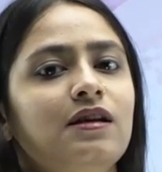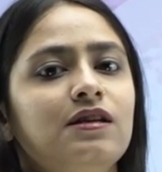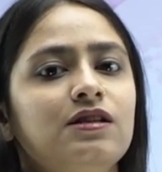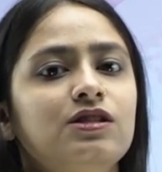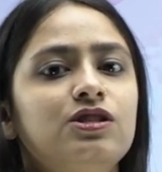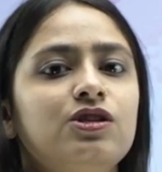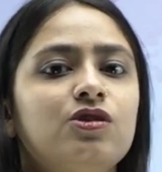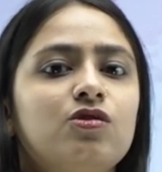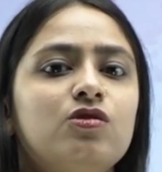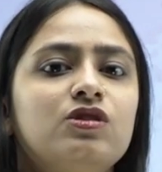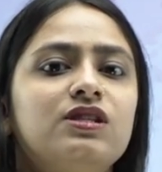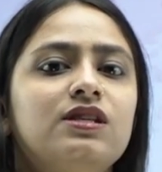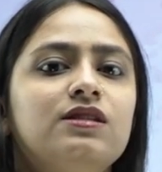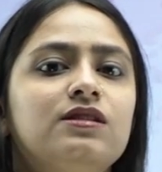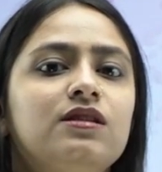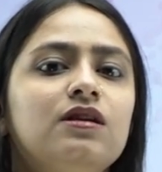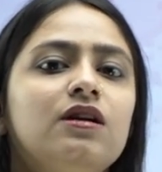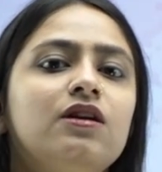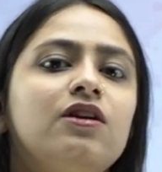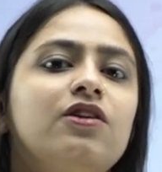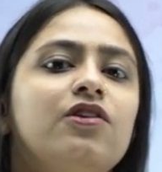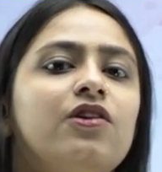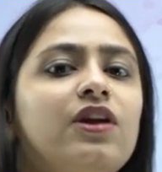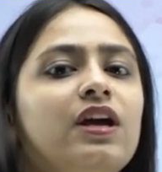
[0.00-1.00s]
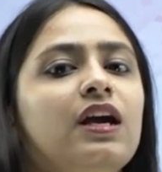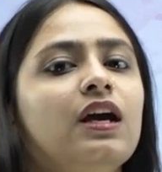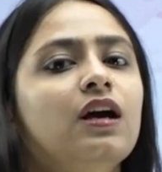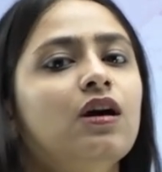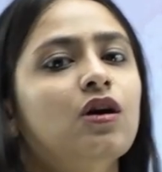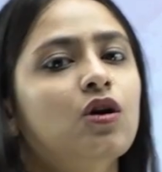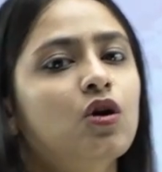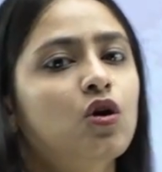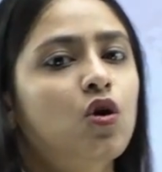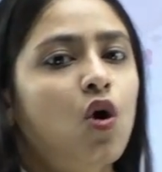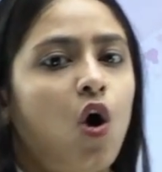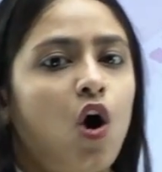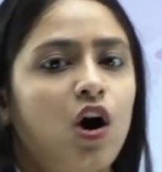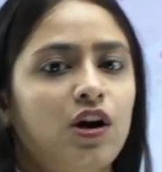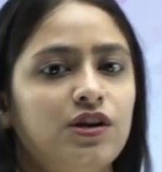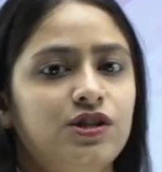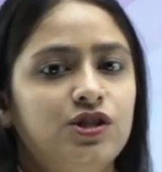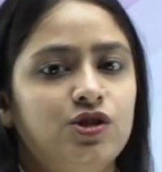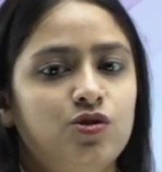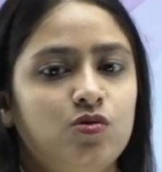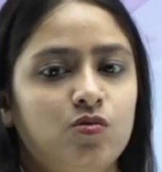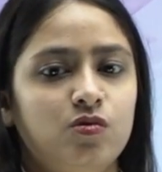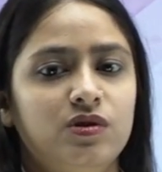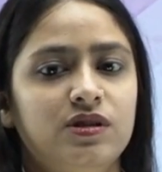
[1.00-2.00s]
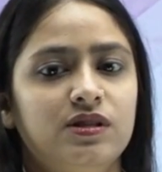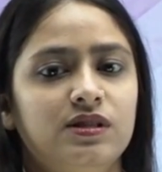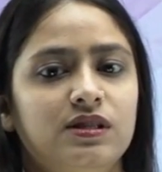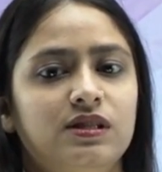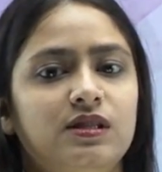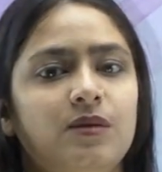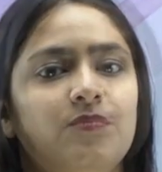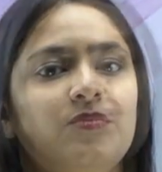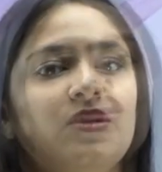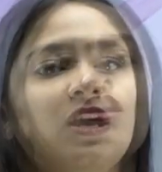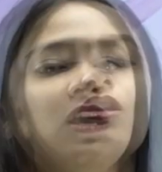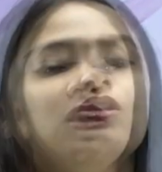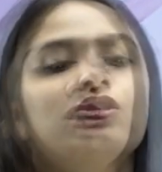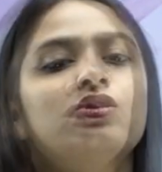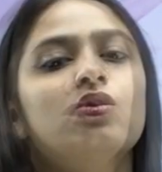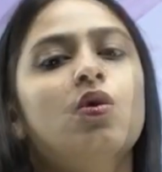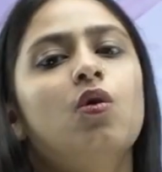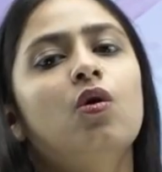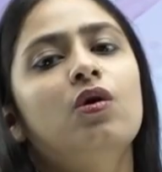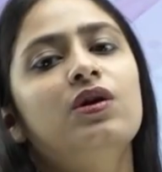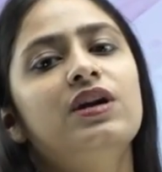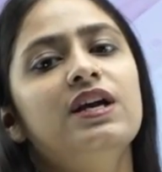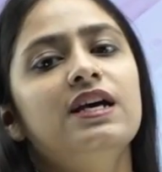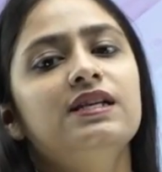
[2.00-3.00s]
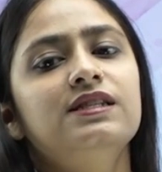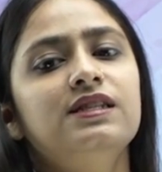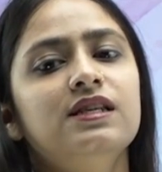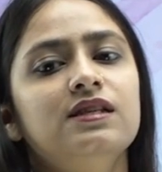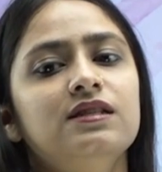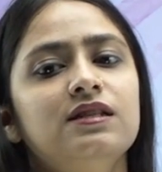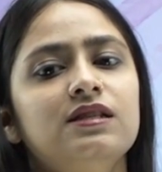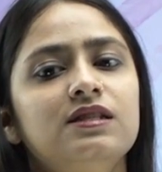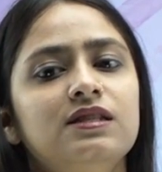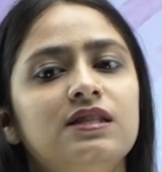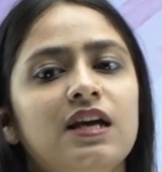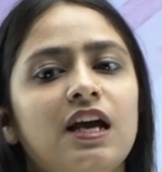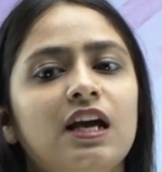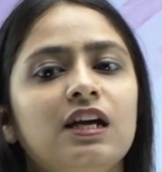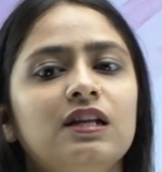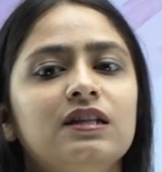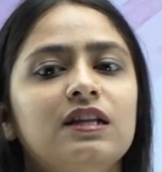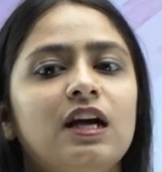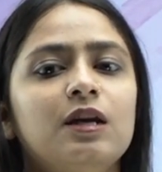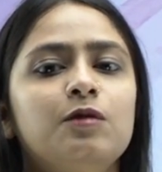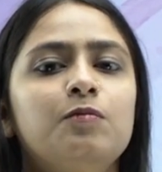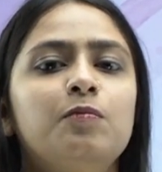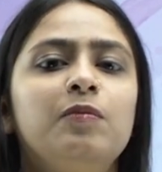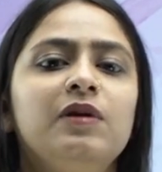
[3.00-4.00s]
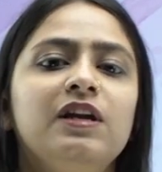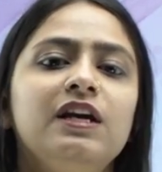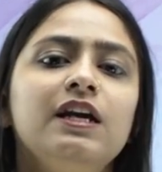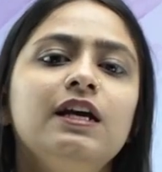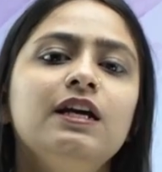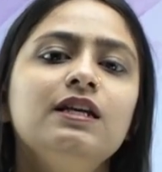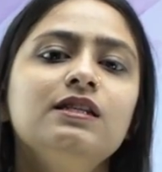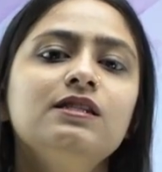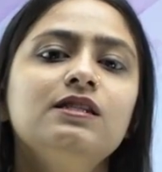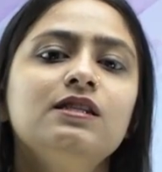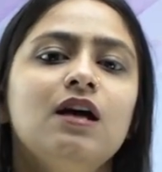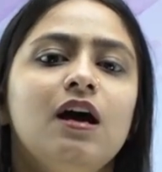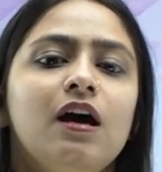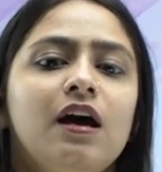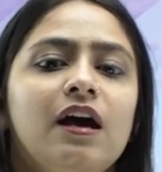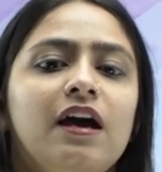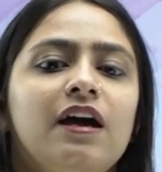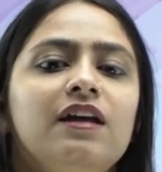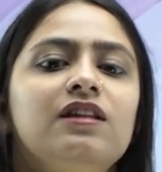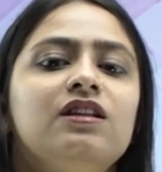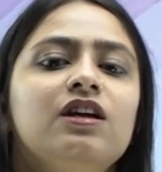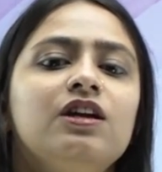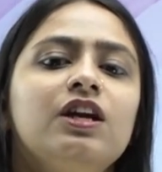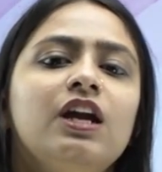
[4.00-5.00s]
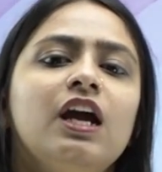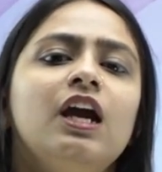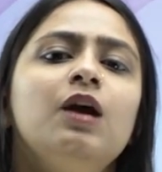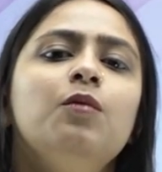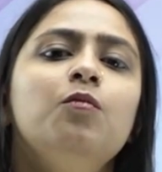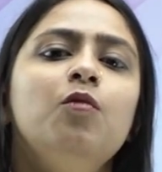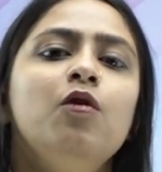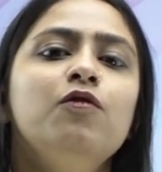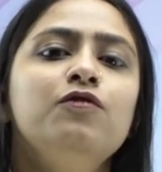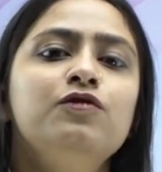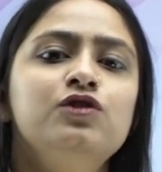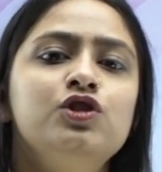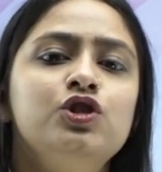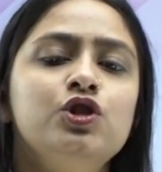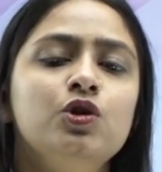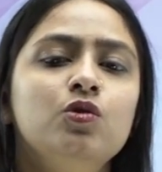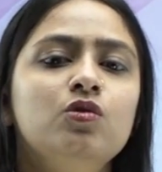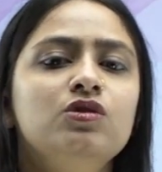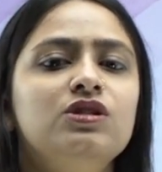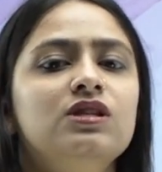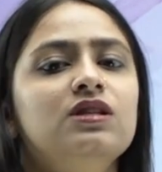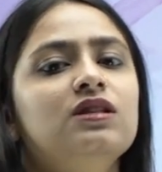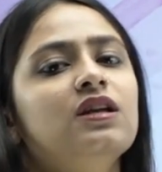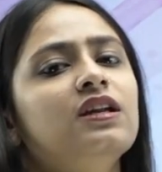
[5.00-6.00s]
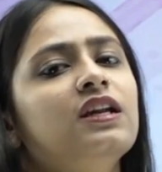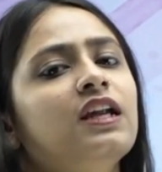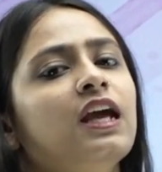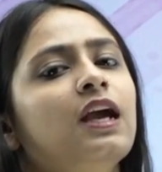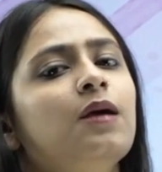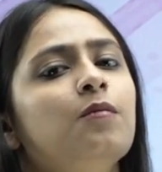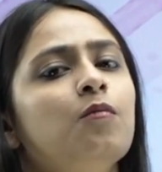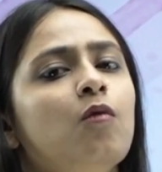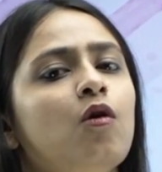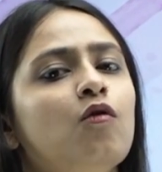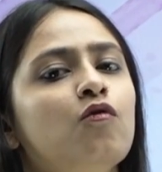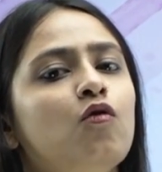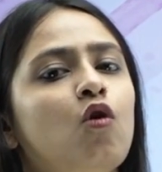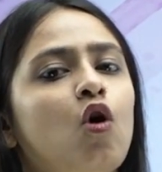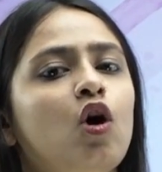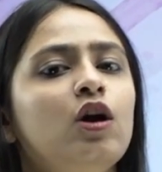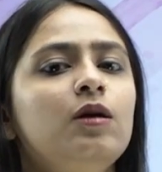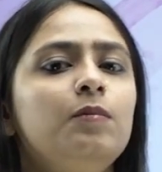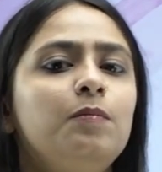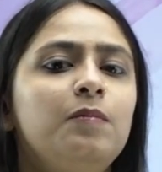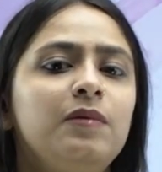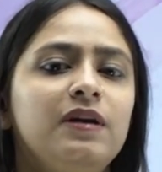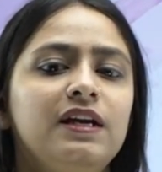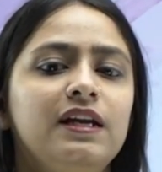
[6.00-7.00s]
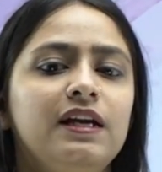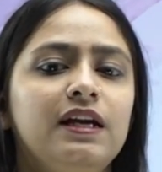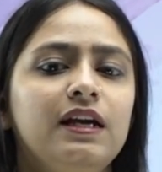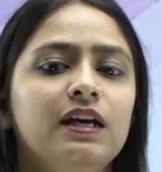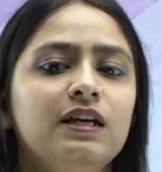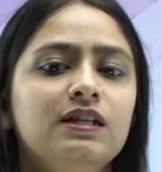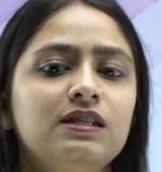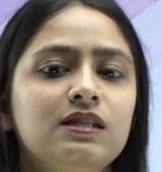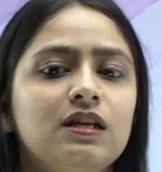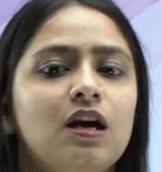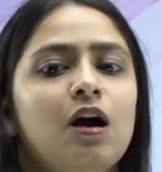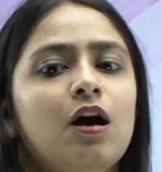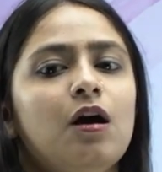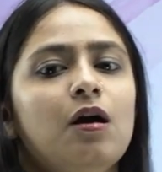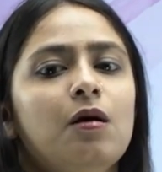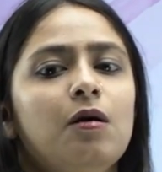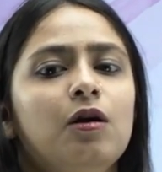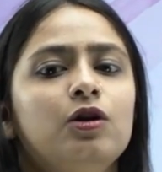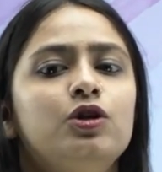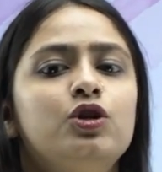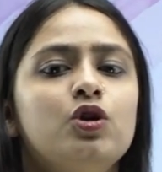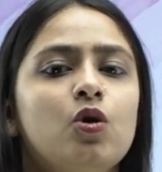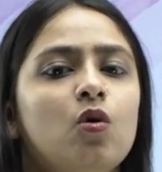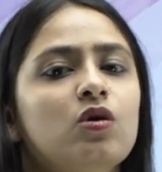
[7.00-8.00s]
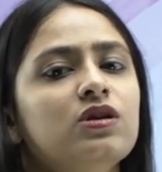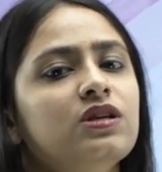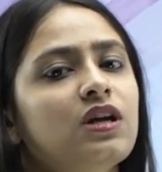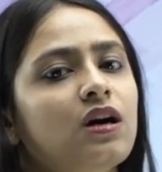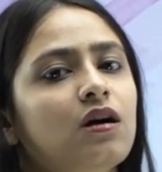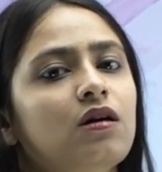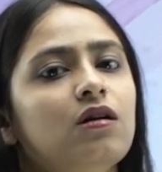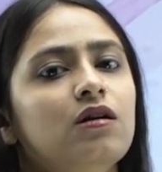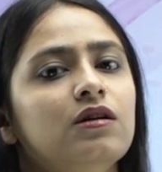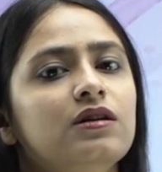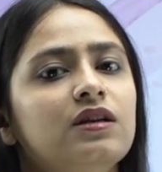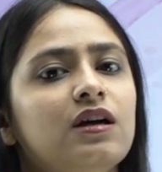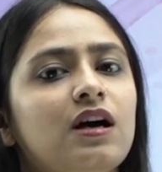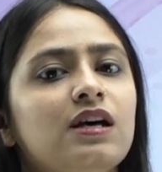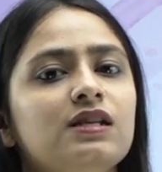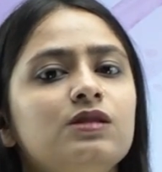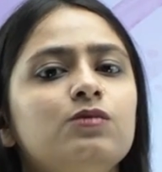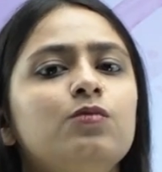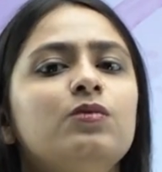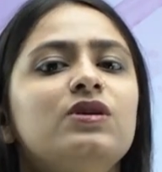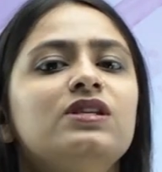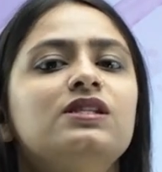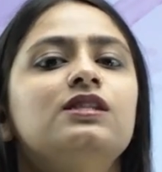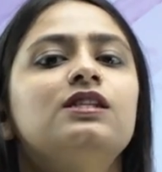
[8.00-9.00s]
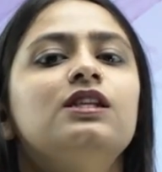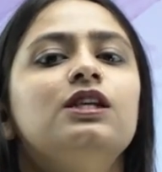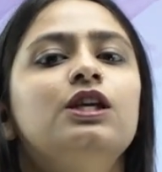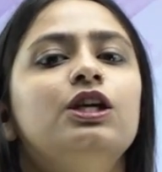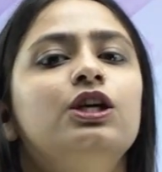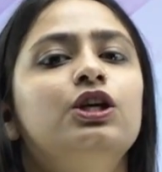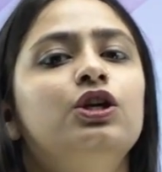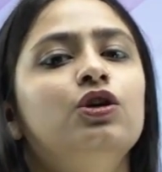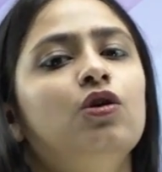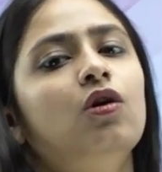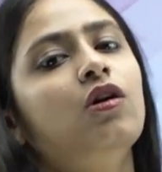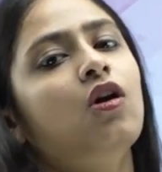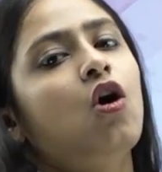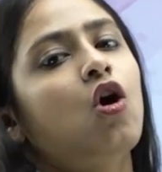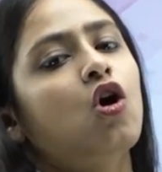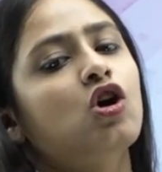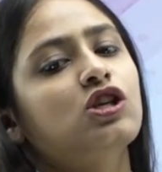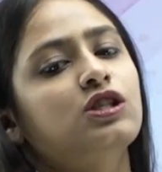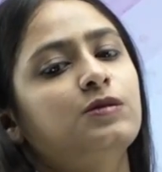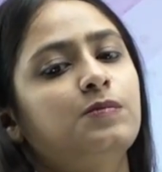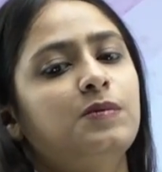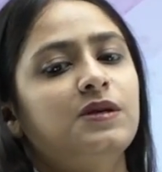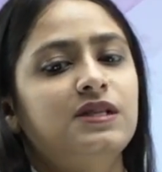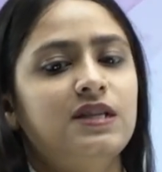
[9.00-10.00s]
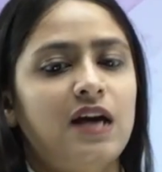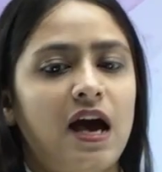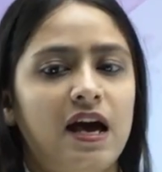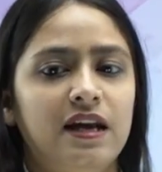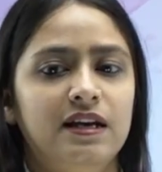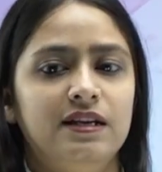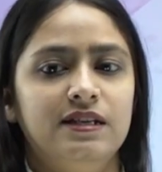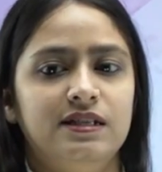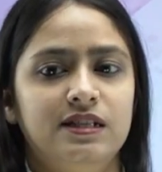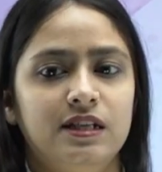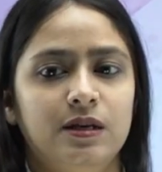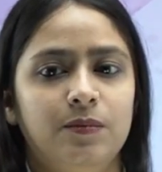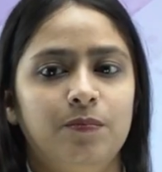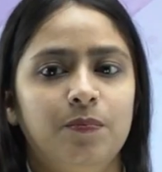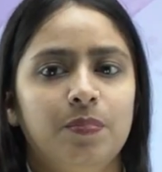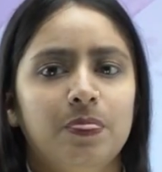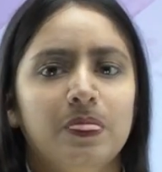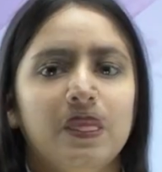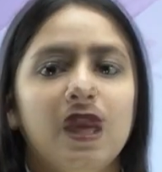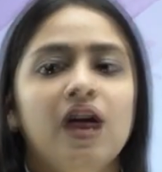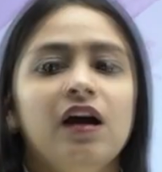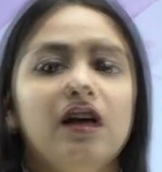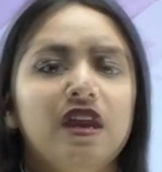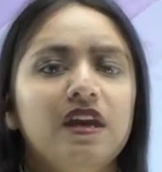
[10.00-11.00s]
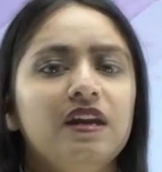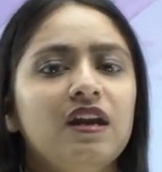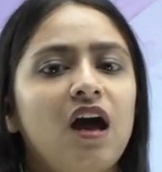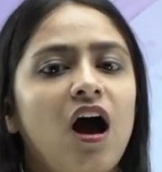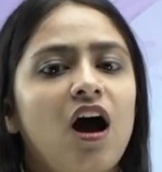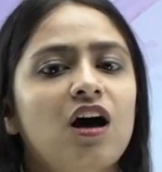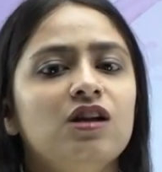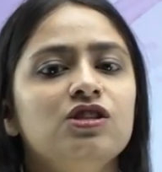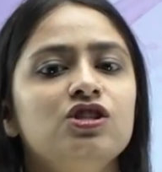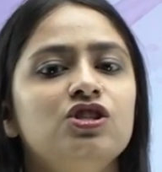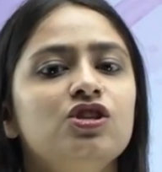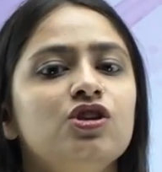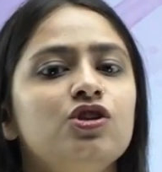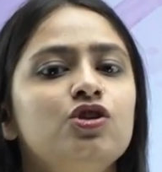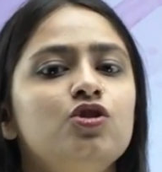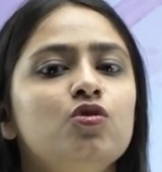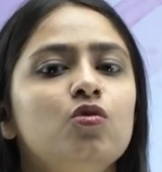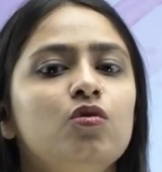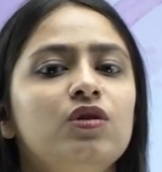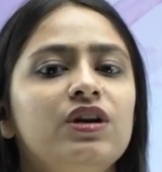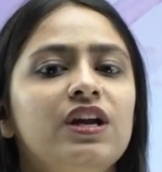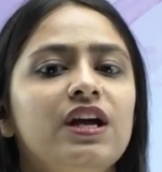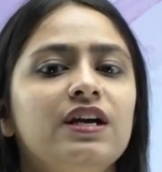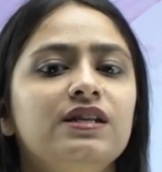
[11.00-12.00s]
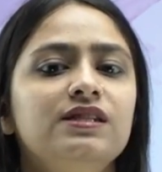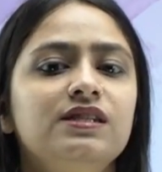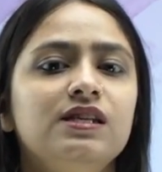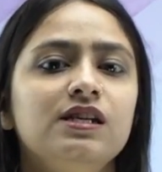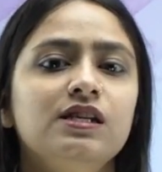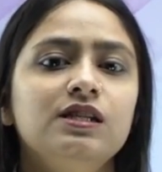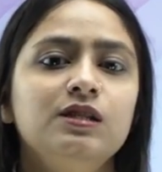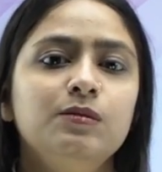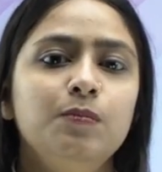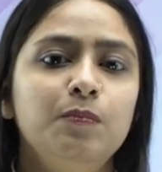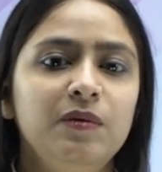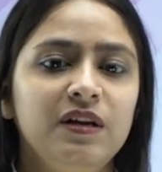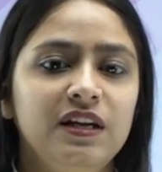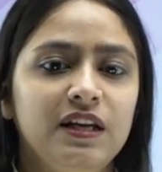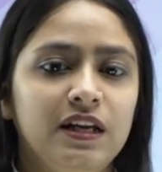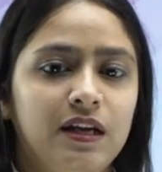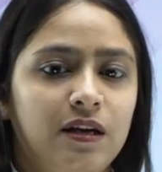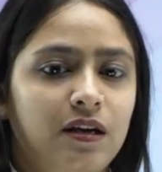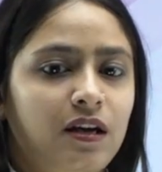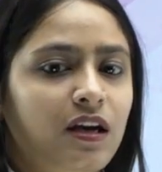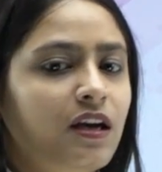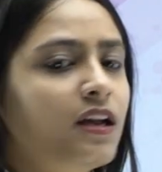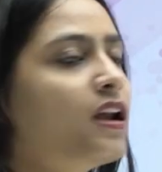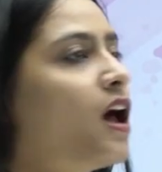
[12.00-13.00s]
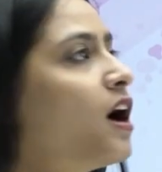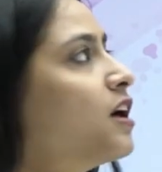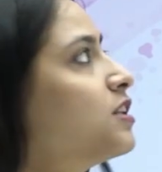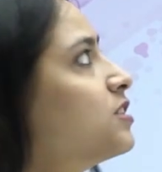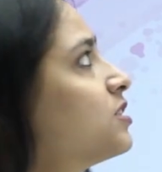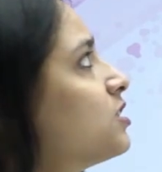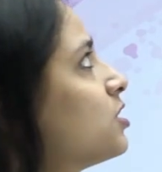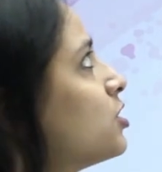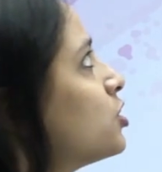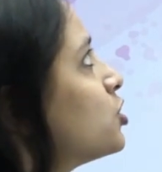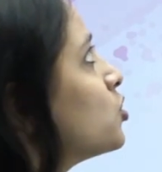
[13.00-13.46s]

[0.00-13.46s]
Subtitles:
Zeus is a Greek god, students. So Odysseus is saying that, "Please, in the name of Zeus, in the name of God, please don't hurt us. We seek your hospitality." In answer to Odysseus' plea, in answer